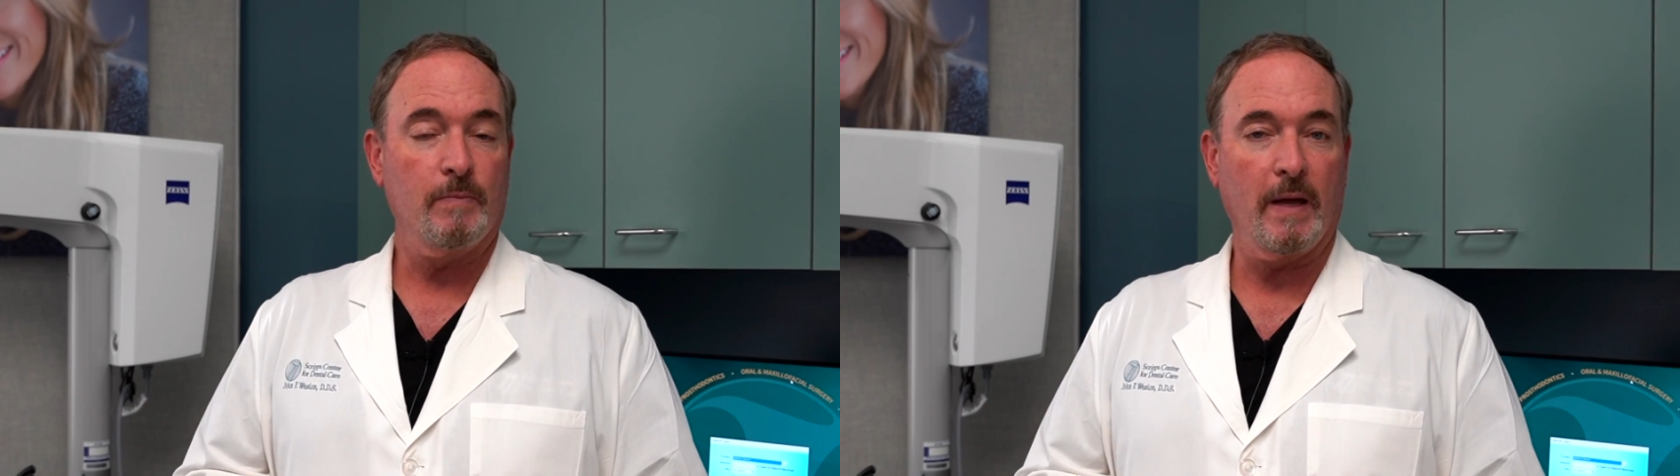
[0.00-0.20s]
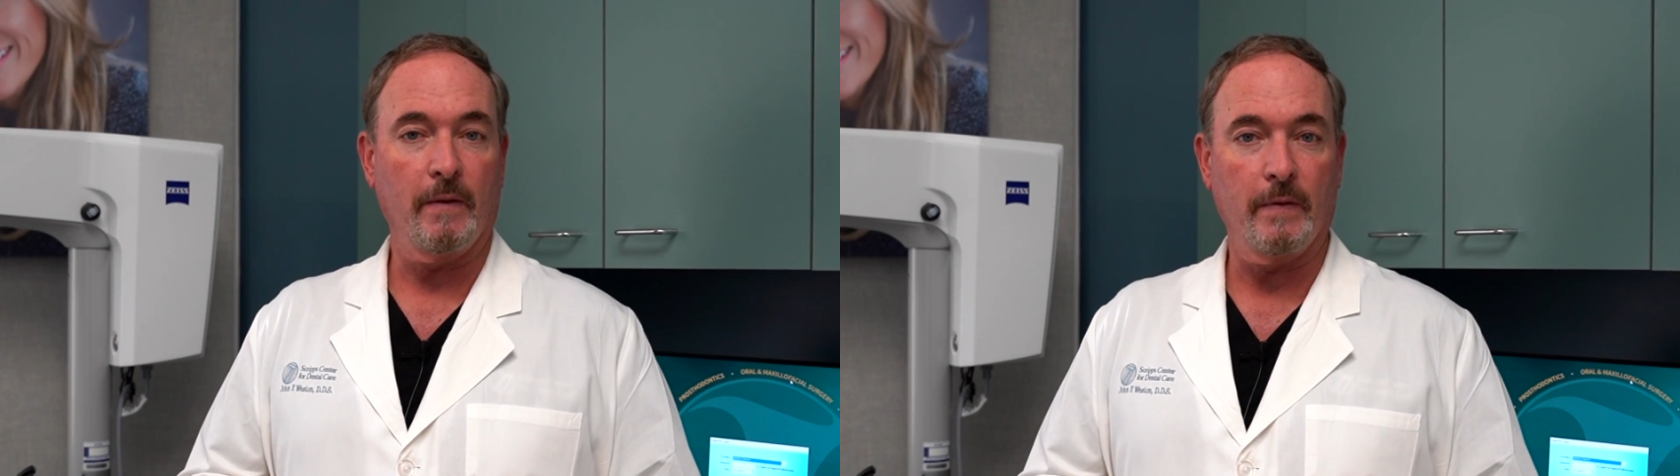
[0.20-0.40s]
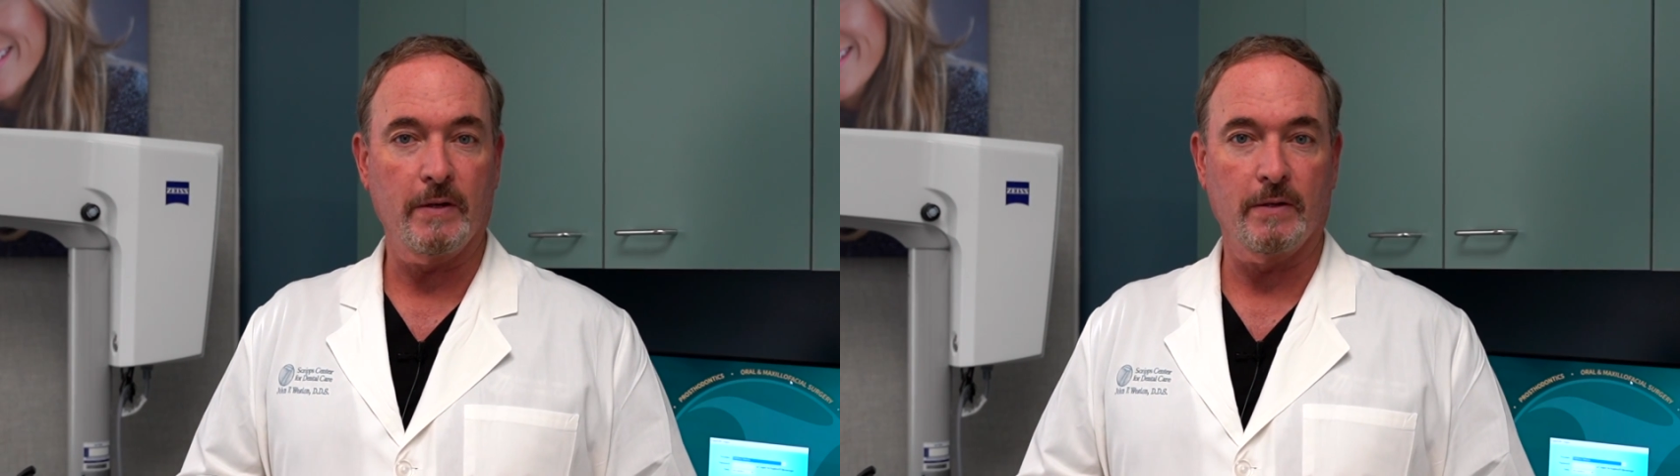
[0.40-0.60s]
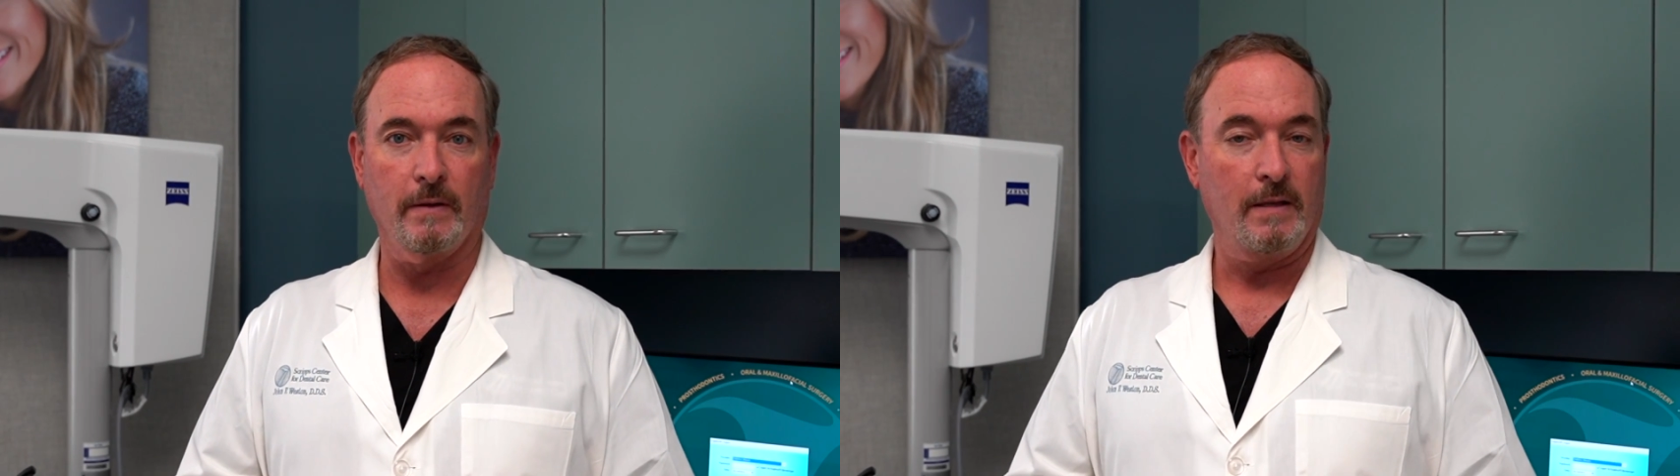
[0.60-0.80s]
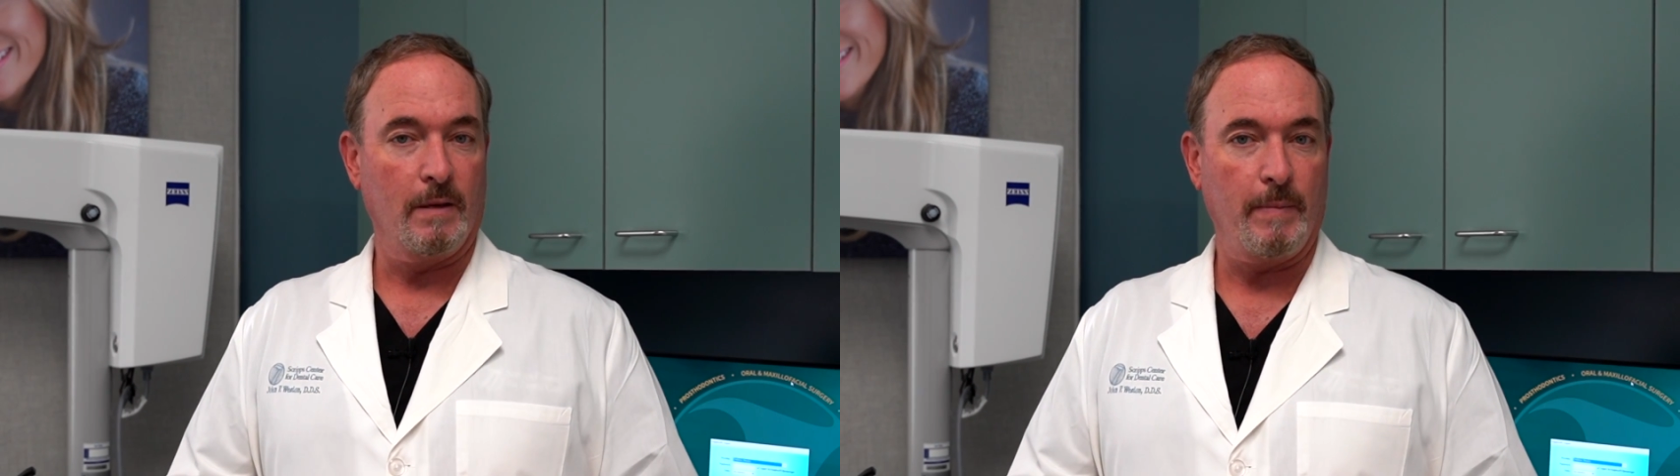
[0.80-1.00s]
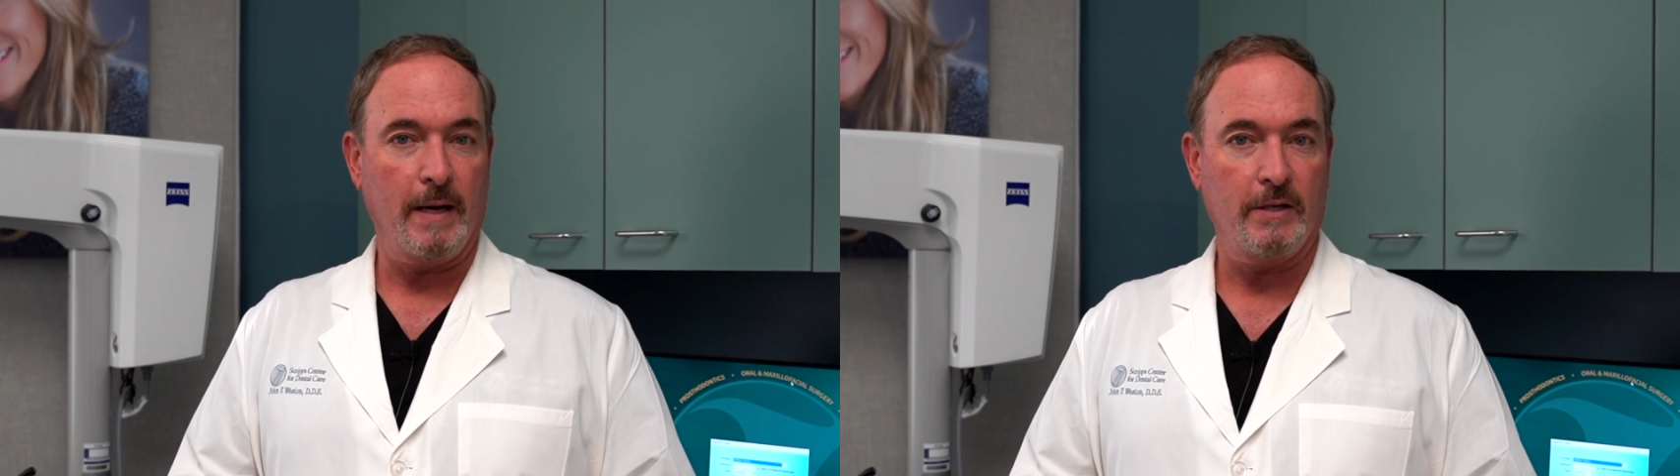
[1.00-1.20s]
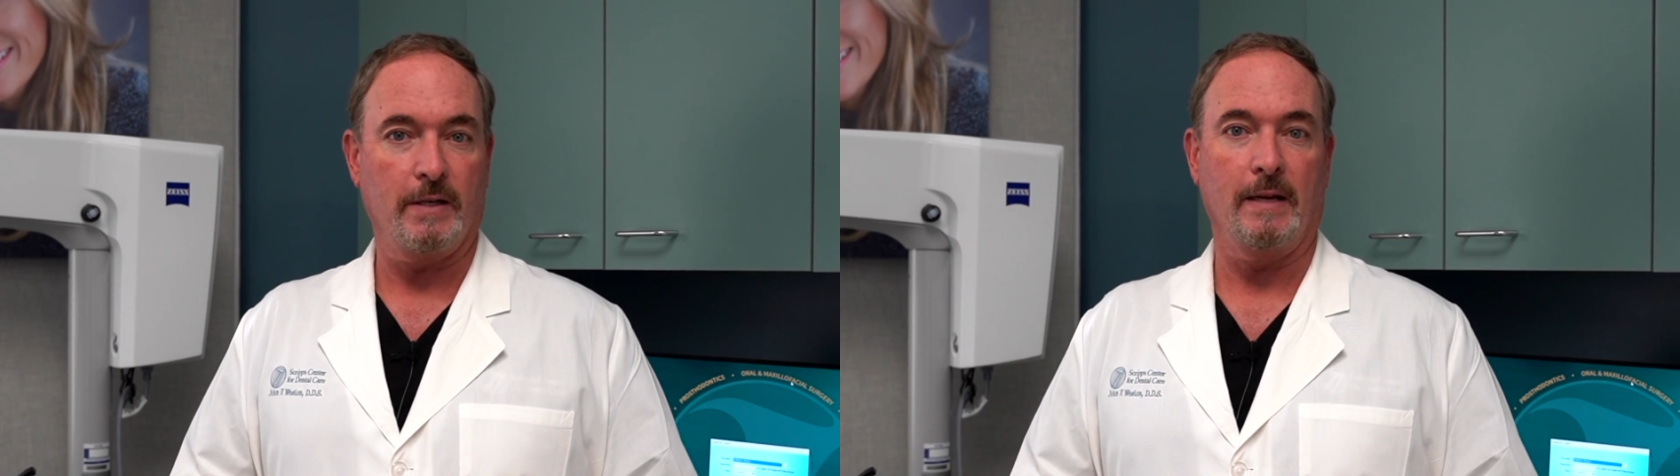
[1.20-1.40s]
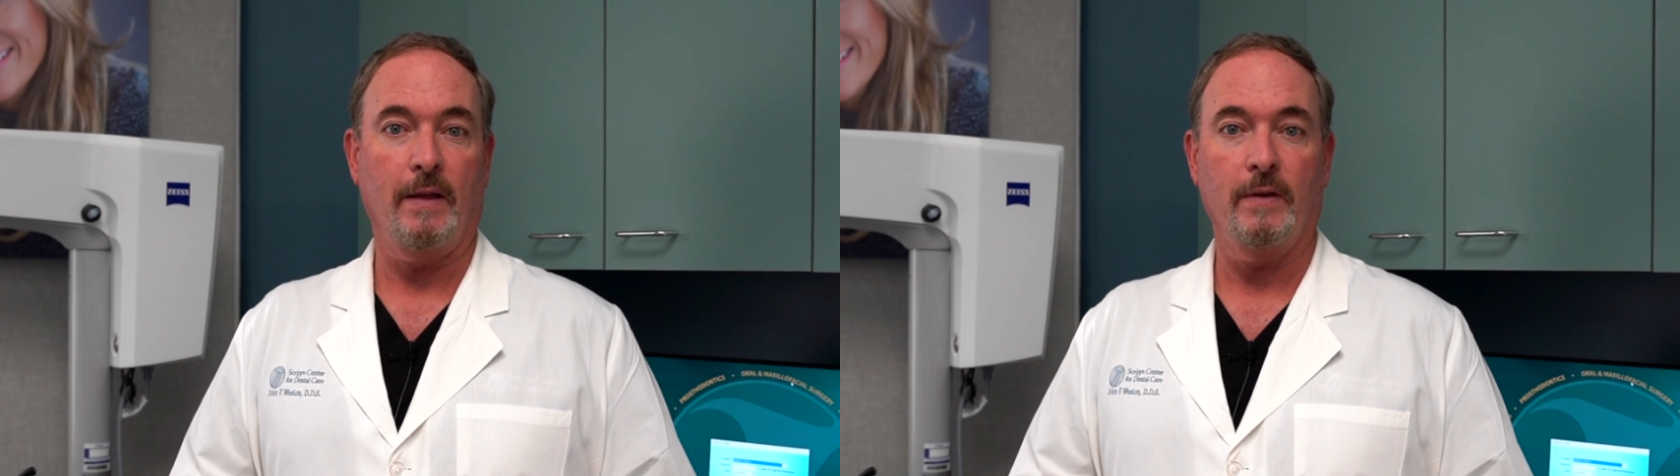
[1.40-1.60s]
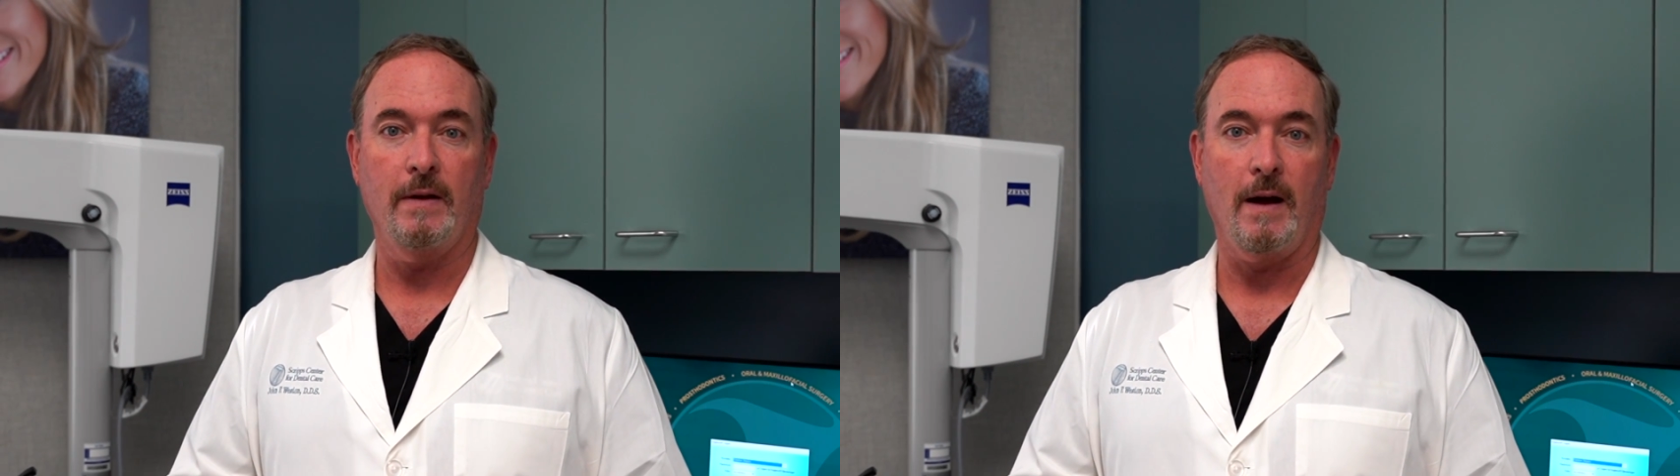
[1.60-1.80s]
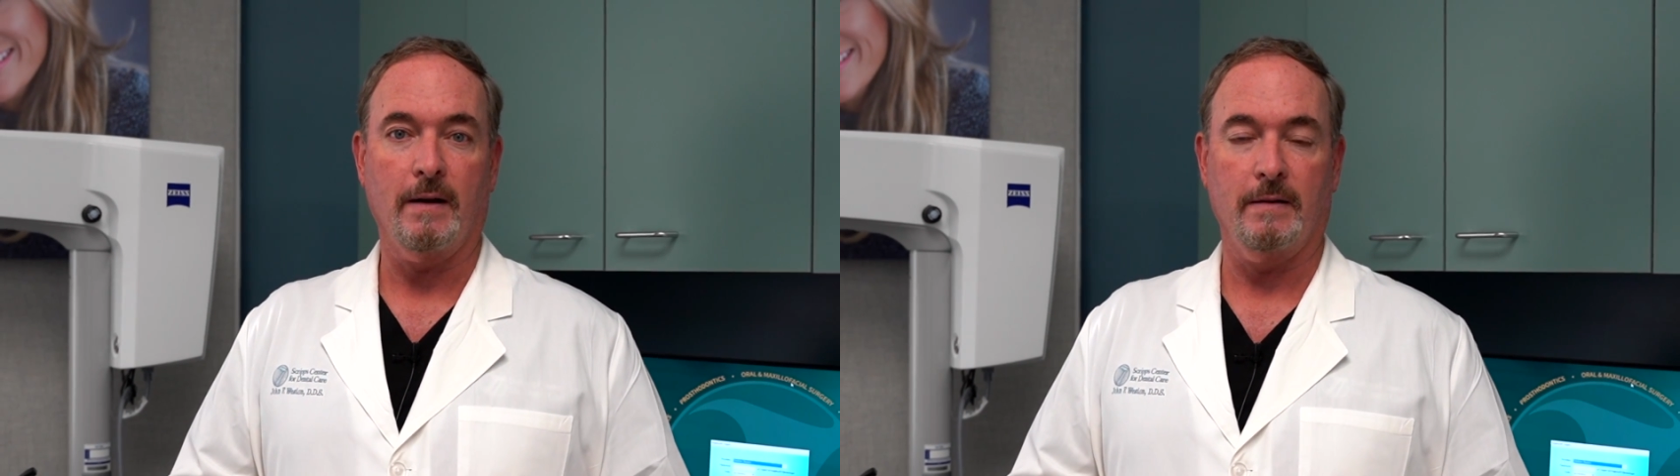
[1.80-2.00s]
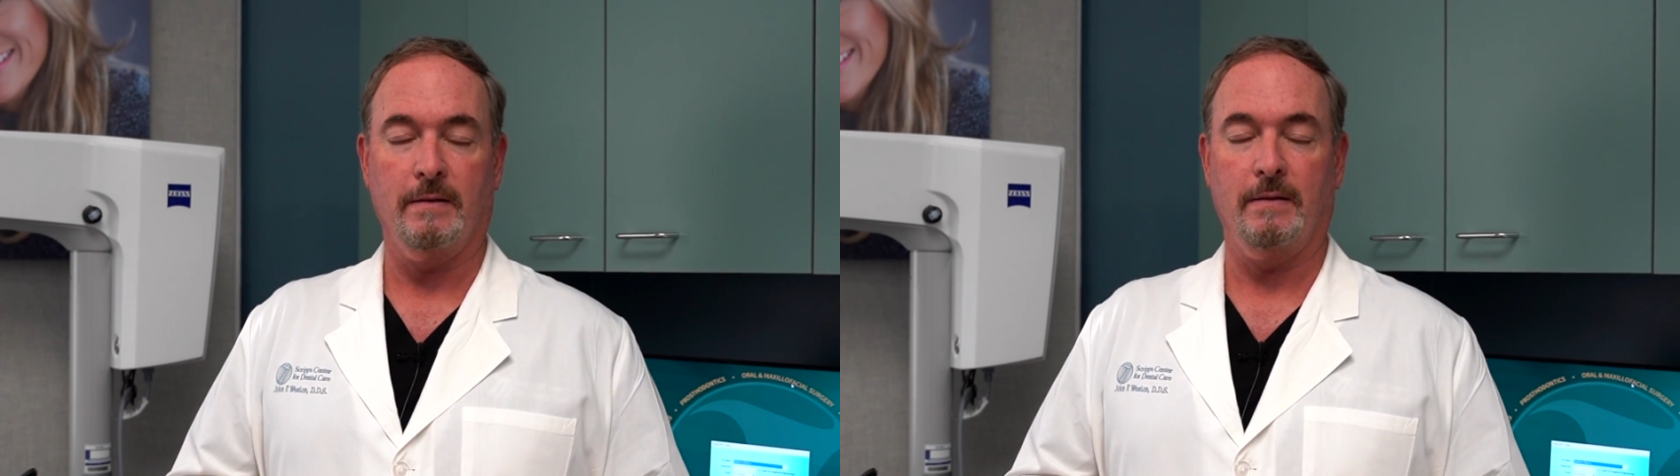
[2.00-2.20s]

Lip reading: beneficial to the patient and the doctor